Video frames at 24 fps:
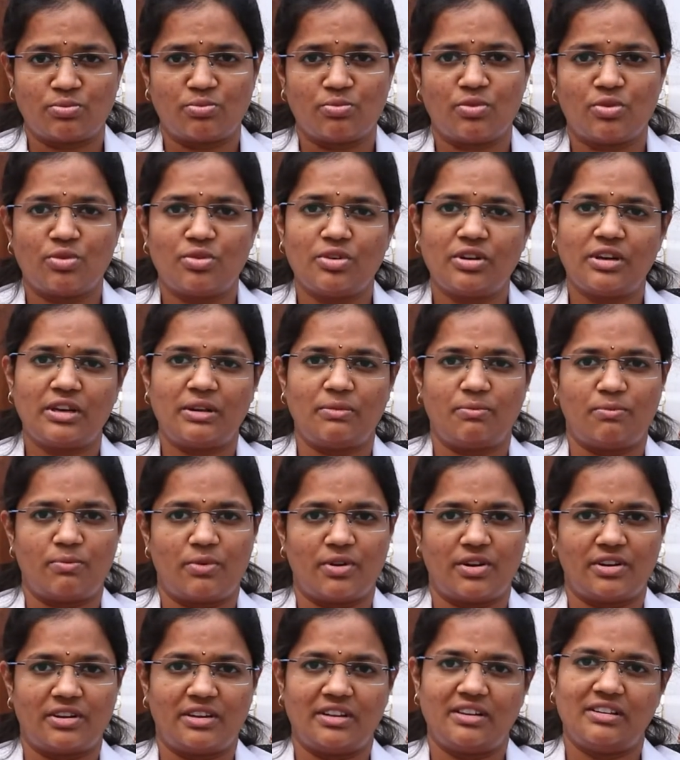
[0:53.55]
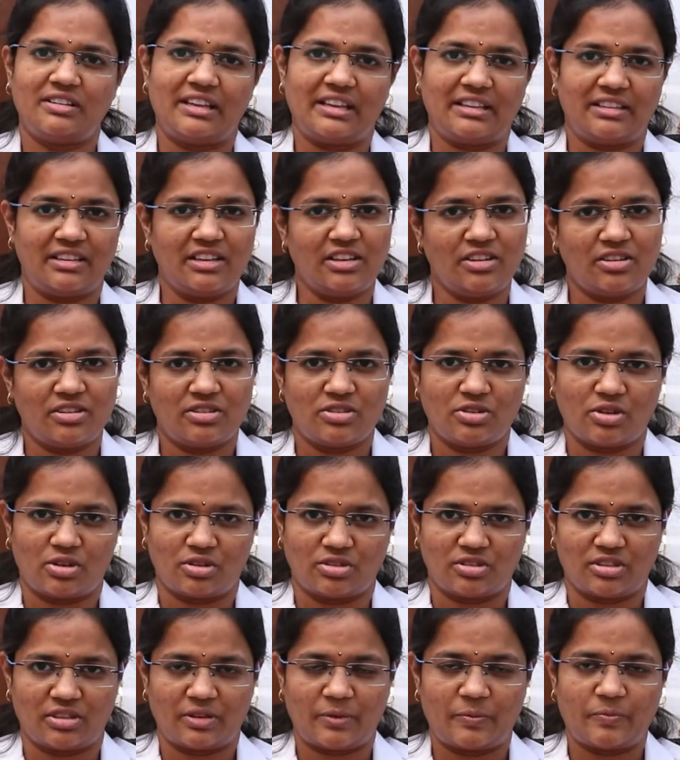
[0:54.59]
more important than the
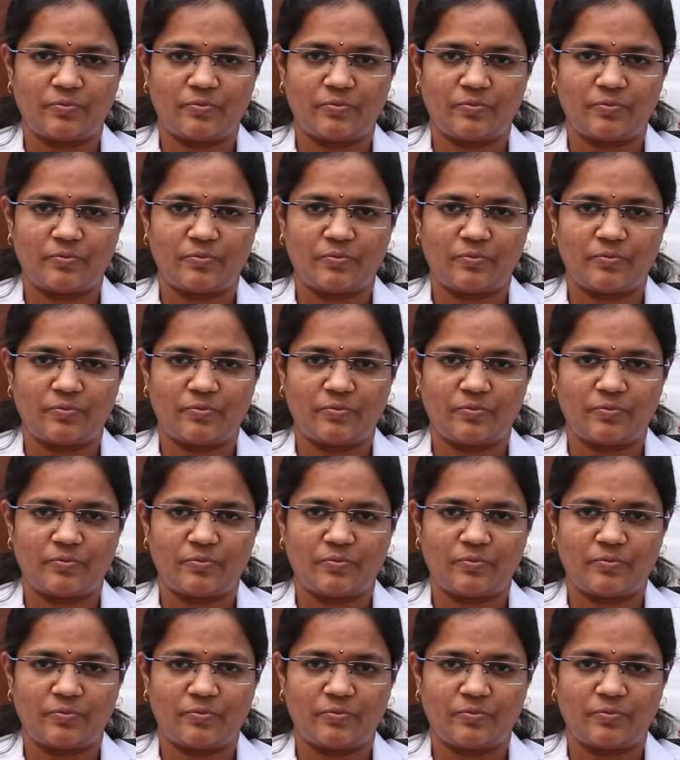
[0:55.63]
doctor.